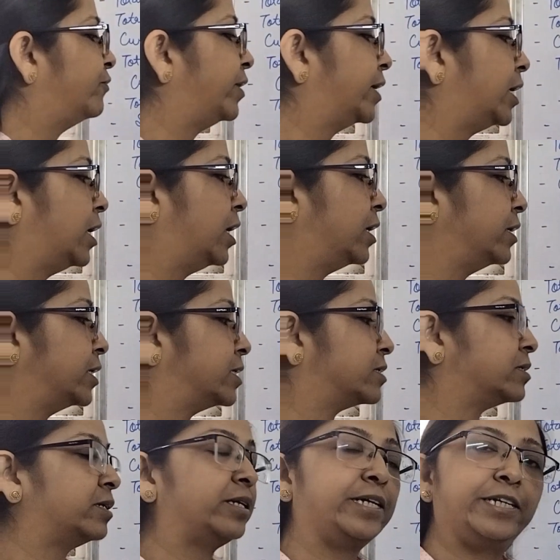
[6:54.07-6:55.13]
where R is
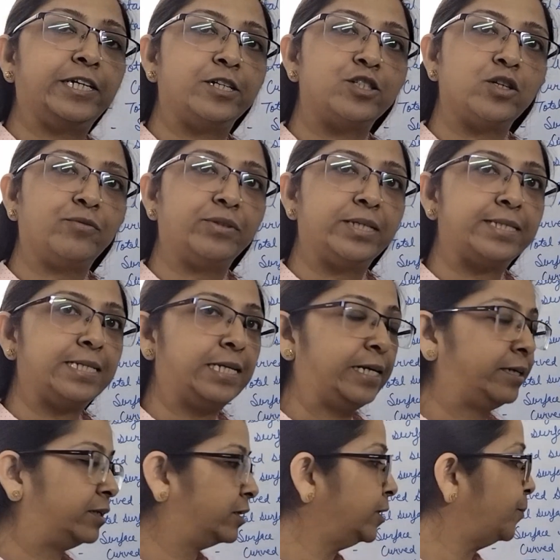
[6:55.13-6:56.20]
the radius of the
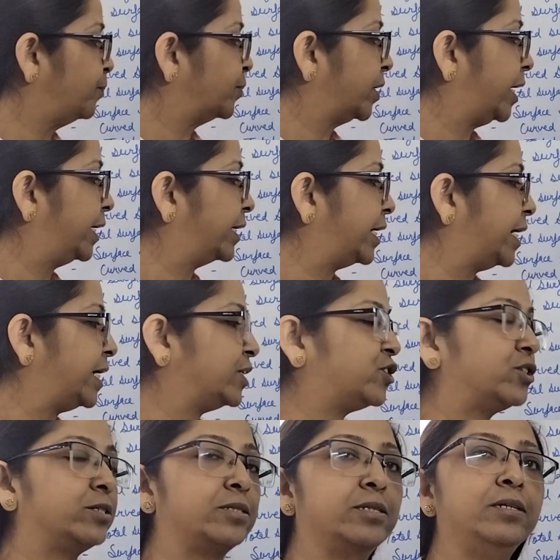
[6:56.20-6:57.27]
cylinder and H
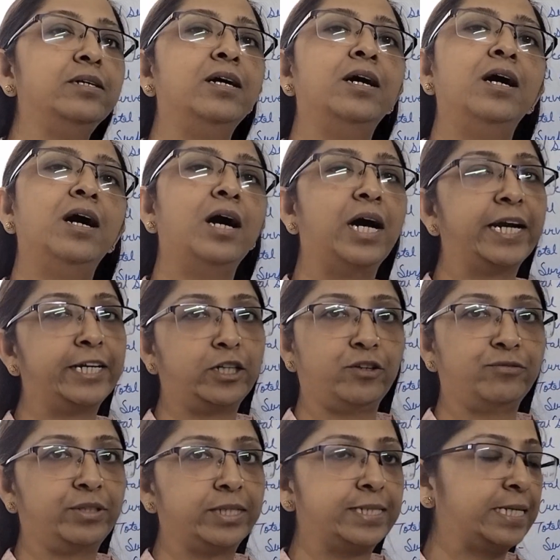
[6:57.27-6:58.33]
is the height
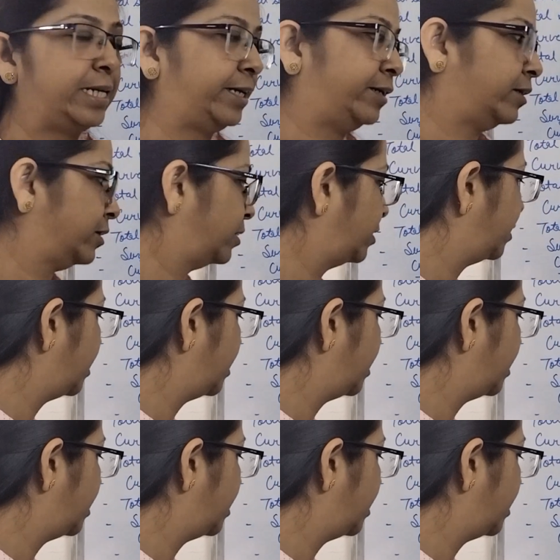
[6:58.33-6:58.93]
of the cylinder.